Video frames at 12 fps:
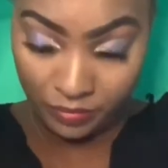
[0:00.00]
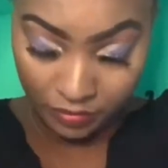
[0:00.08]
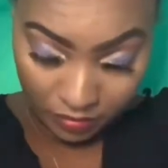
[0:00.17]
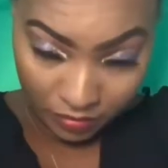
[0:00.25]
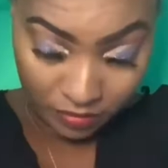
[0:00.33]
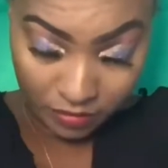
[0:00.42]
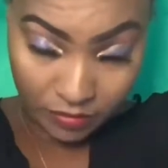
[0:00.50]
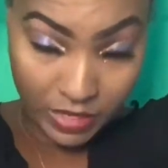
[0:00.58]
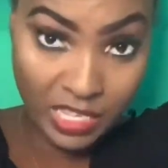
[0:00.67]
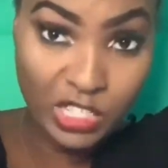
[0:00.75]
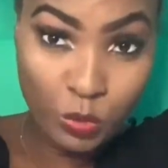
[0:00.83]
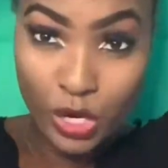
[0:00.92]
Again, I
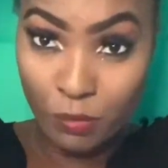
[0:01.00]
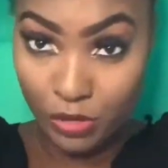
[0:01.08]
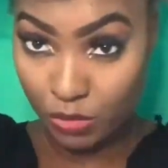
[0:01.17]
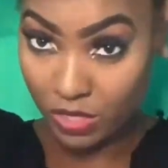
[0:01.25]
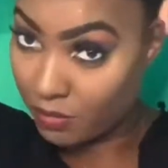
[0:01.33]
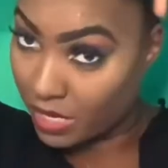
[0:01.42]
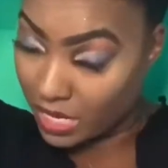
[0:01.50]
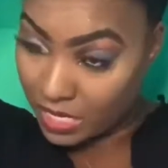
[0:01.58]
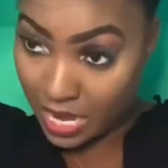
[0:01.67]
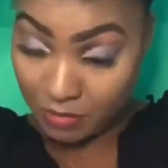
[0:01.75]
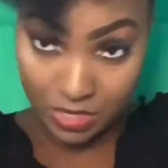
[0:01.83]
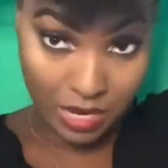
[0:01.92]
don't have my brush, so that
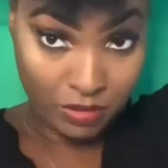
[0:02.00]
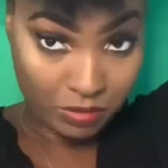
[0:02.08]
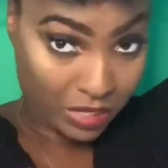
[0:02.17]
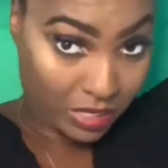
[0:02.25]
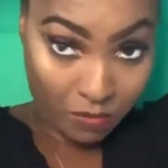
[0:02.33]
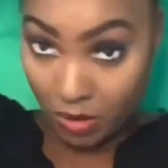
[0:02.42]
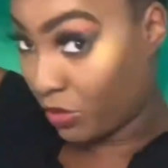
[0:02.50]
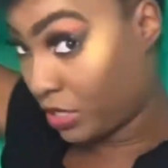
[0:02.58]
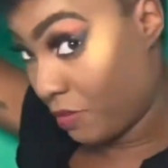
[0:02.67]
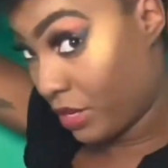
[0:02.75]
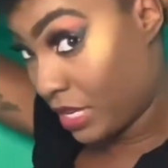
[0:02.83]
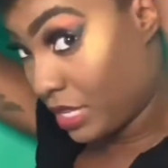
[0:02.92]
means I need to use my
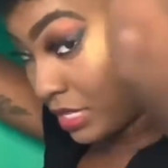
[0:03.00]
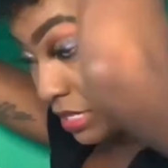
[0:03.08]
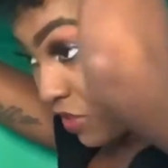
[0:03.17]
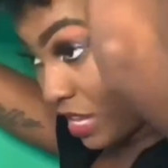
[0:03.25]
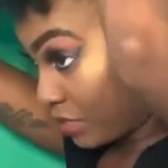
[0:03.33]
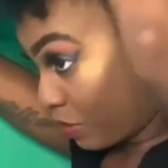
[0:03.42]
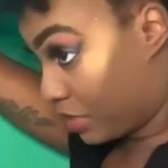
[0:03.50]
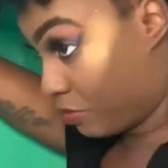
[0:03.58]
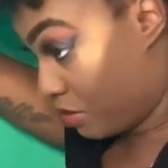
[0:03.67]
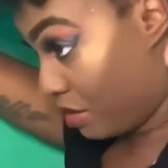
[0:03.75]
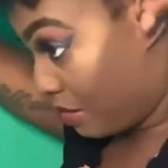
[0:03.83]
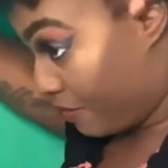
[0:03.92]
hand to make sure that I
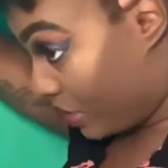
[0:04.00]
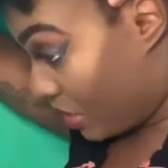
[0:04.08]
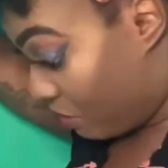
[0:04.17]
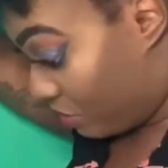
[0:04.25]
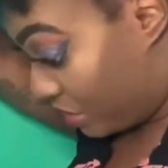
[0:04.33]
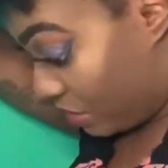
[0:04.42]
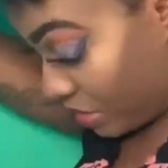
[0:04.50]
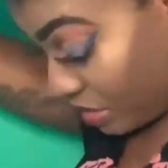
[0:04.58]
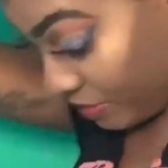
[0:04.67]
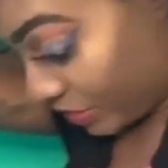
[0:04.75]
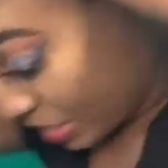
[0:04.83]
get the hair as flat